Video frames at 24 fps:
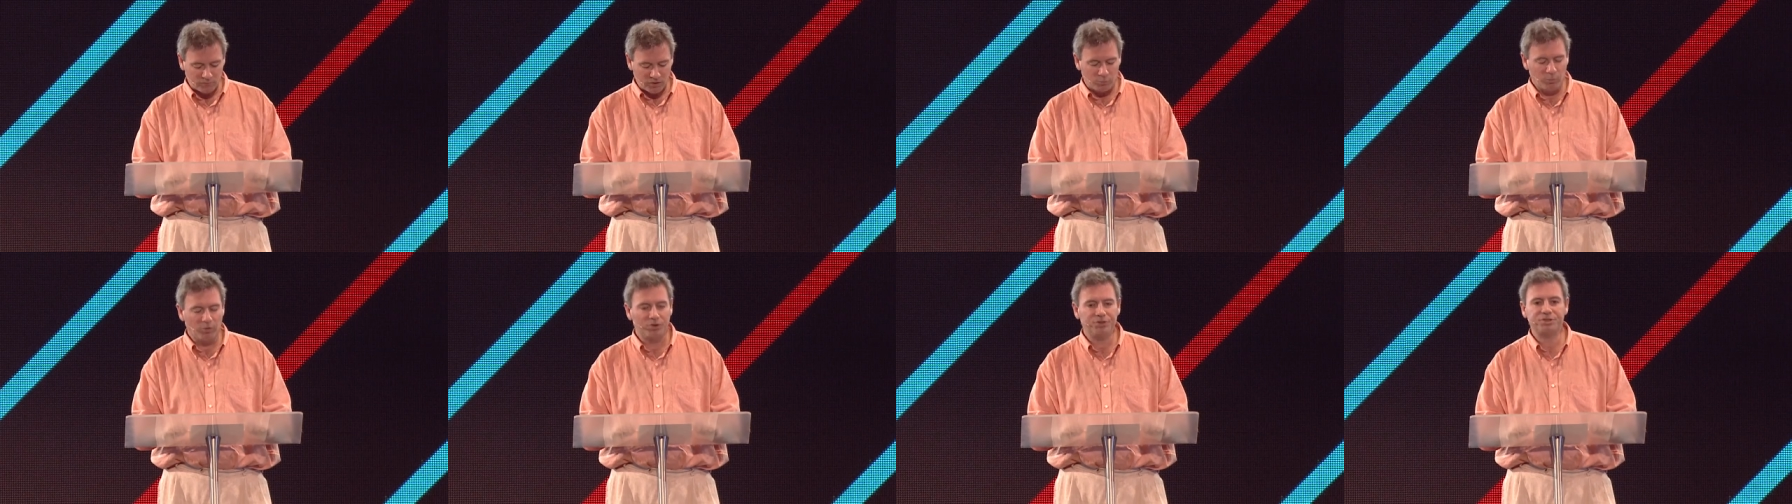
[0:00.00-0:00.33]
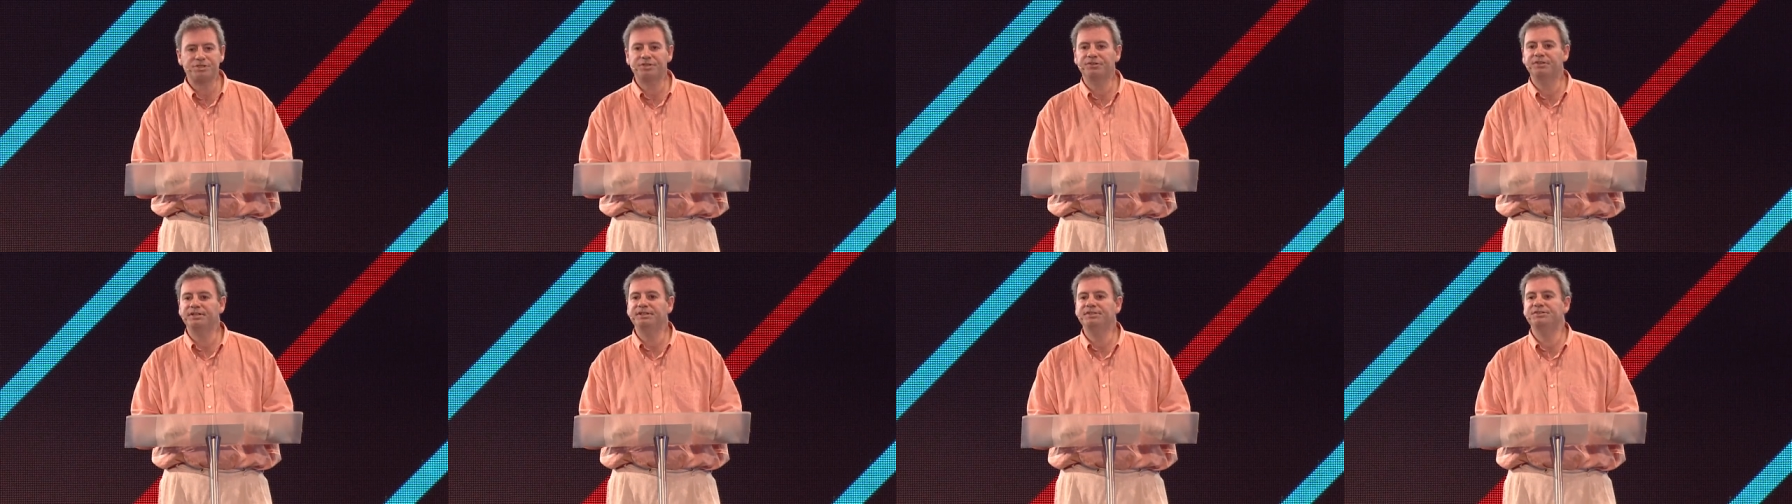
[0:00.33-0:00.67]
What
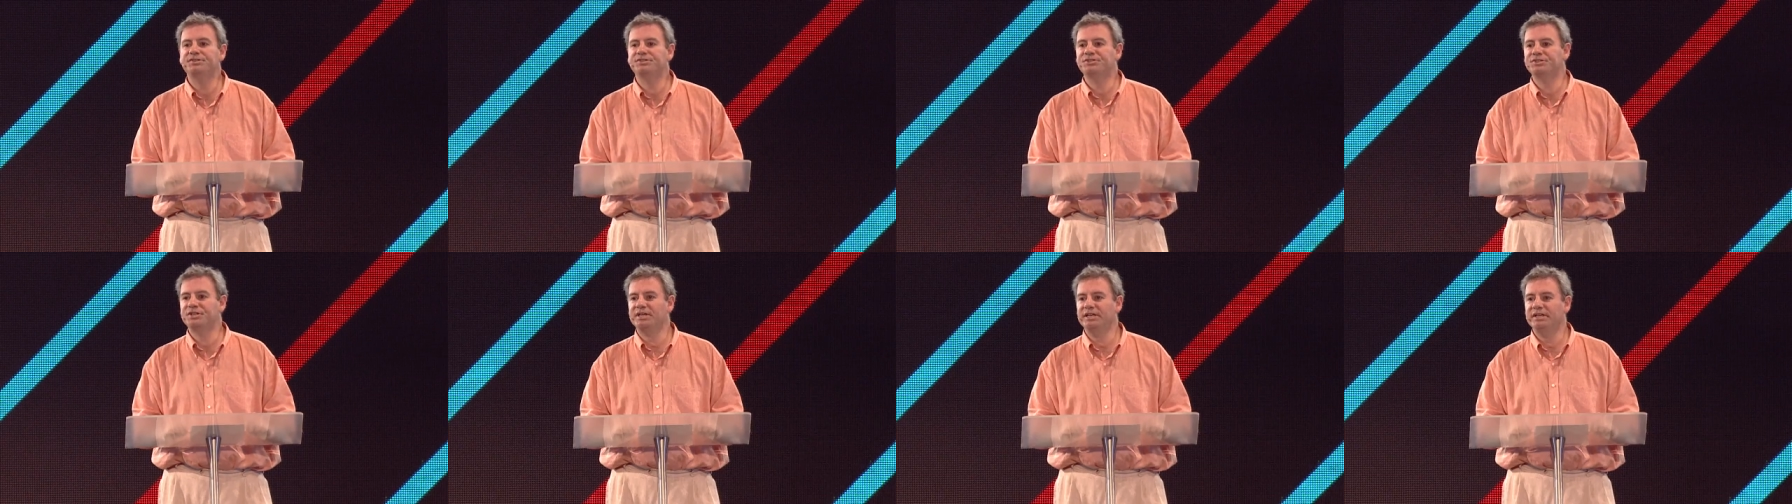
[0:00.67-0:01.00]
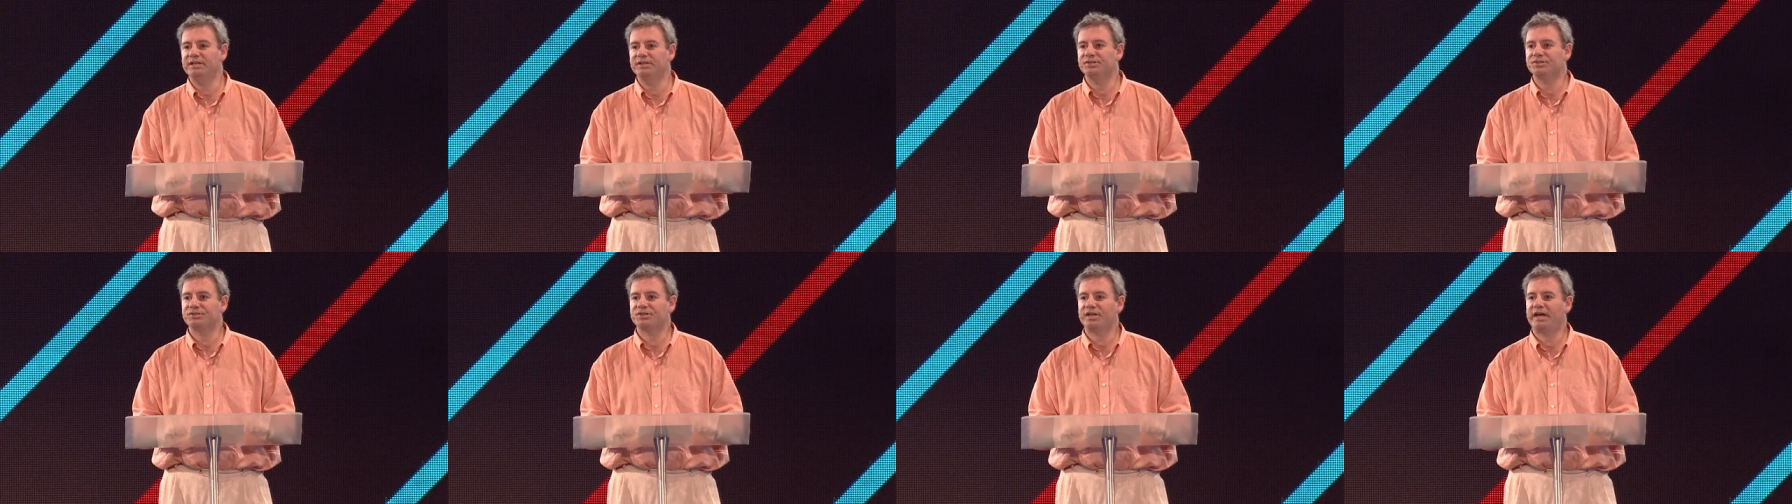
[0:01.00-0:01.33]
do these
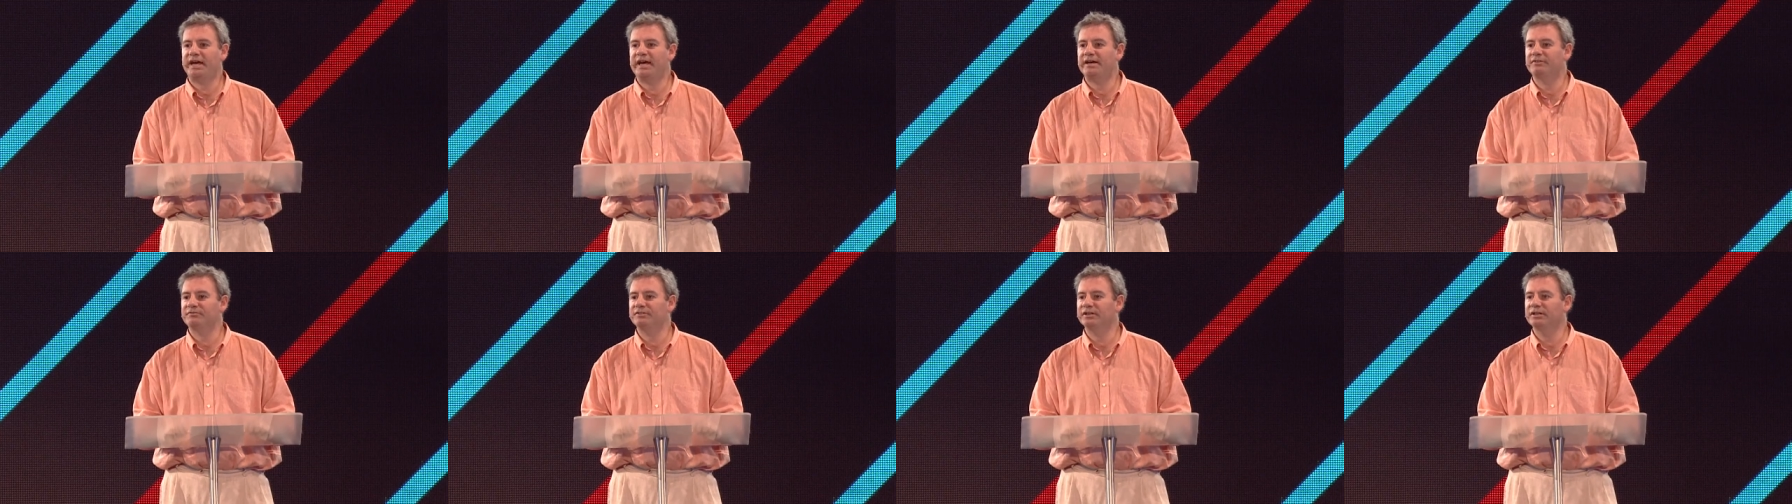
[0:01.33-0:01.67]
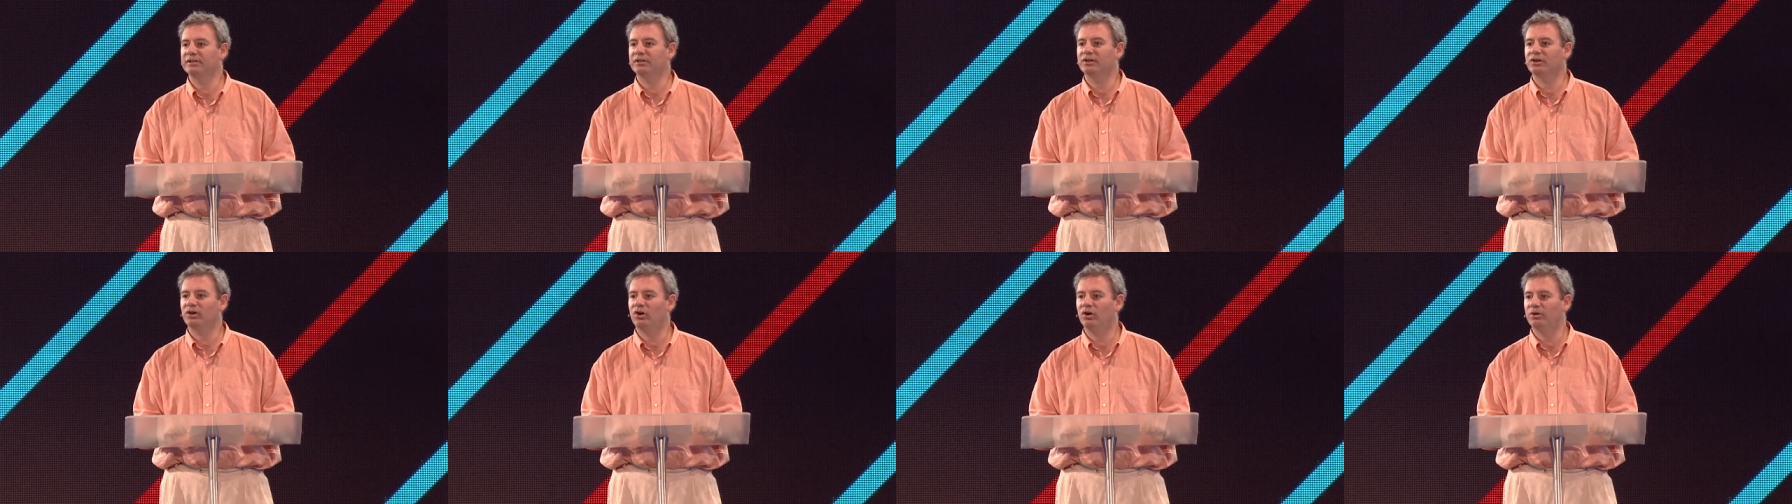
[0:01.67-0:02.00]
scenes have
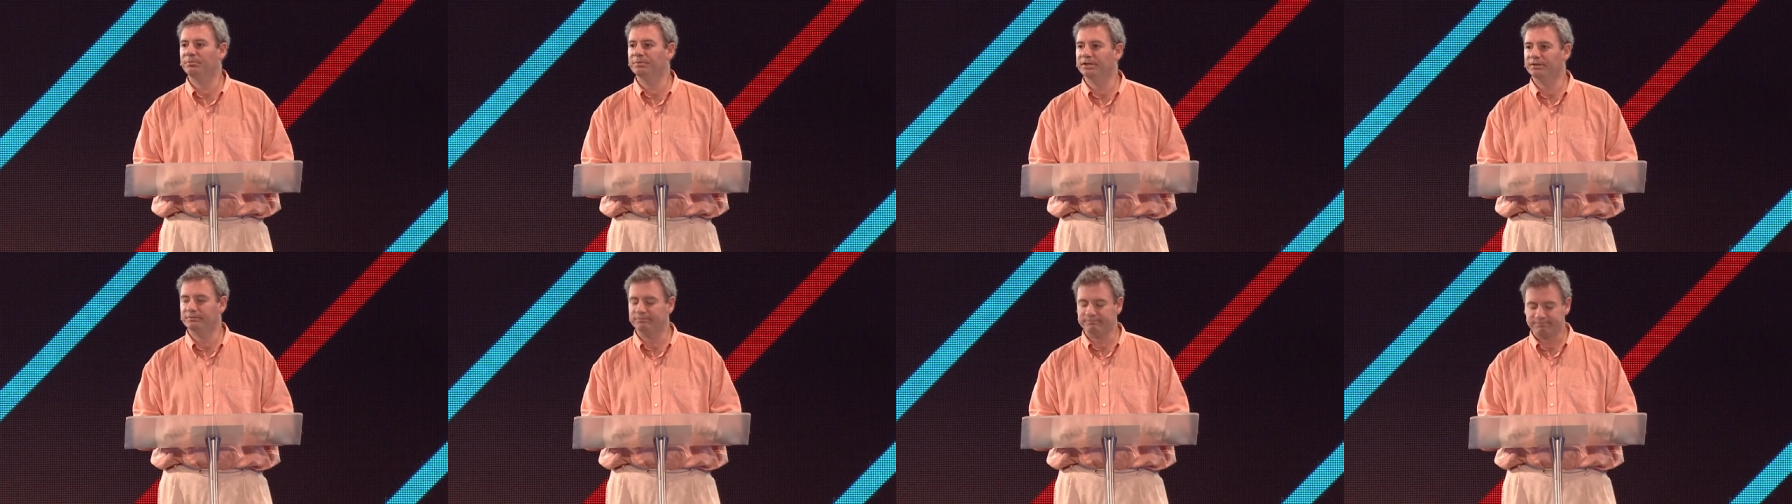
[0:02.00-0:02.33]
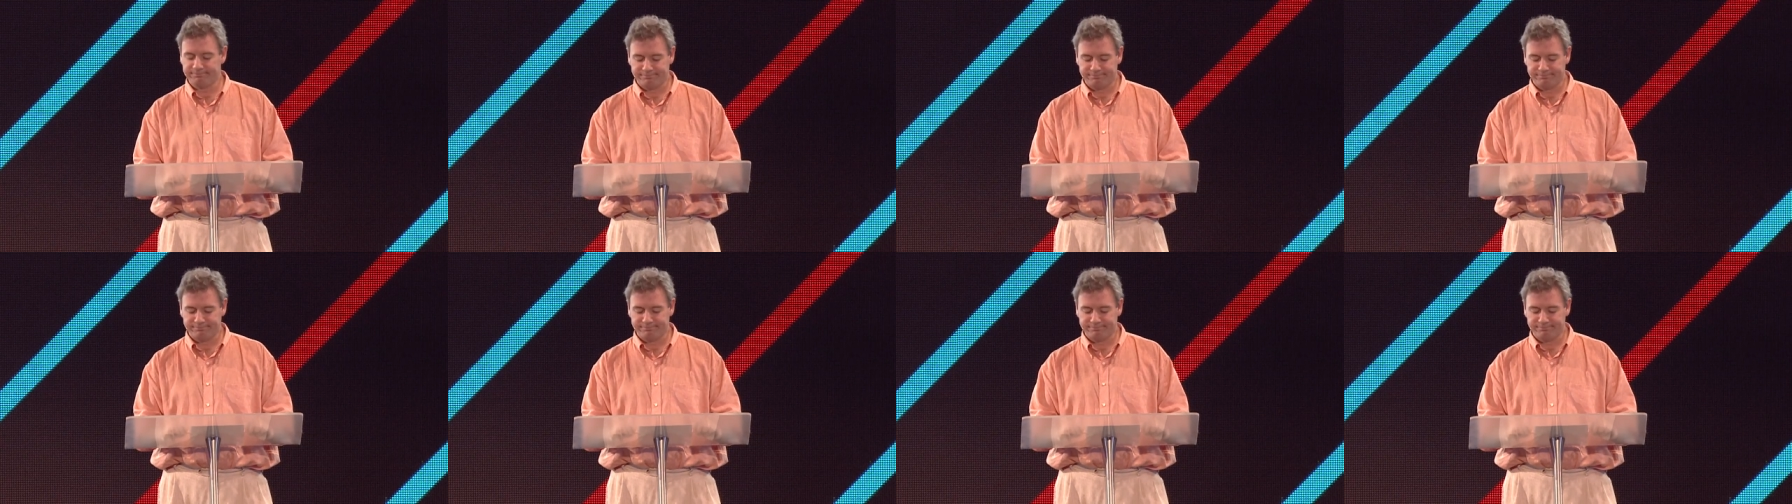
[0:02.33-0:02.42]
in common?